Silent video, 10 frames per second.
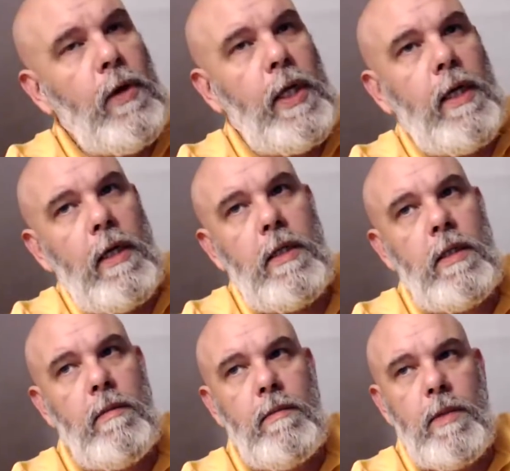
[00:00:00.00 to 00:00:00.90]
years,
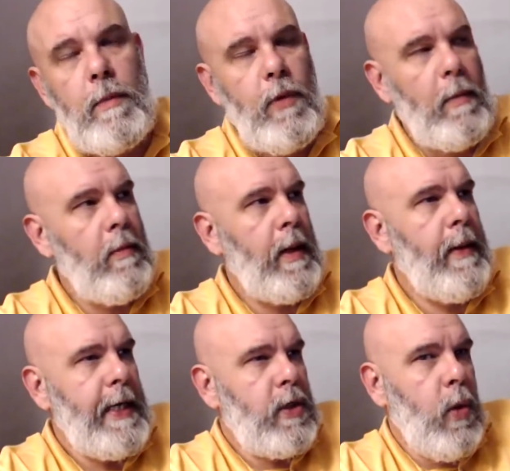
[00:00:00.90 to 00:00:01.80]
so probably
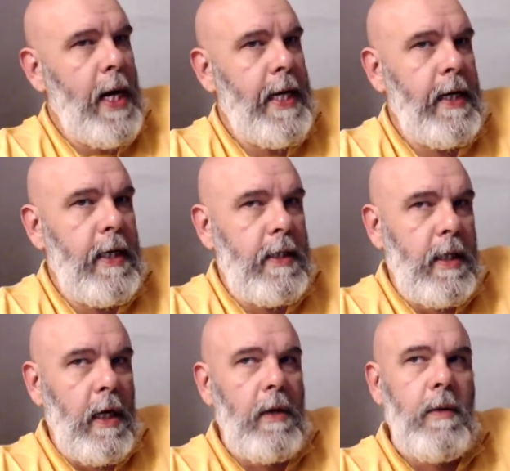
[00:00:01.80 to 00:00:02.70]
about 20 years ago,